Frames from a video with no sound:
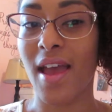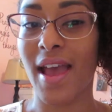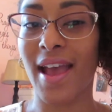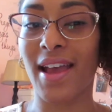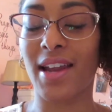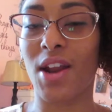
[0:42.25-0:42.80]

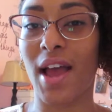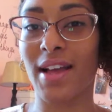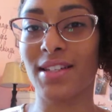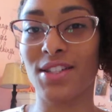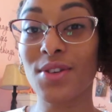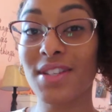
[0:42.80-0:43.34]
And
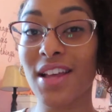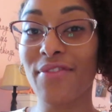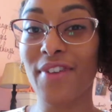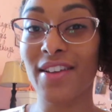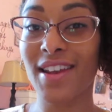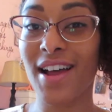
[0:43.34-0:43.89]
as soon as I
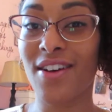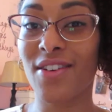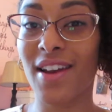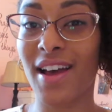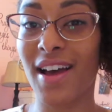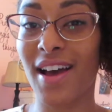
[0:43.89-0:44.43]
found that out,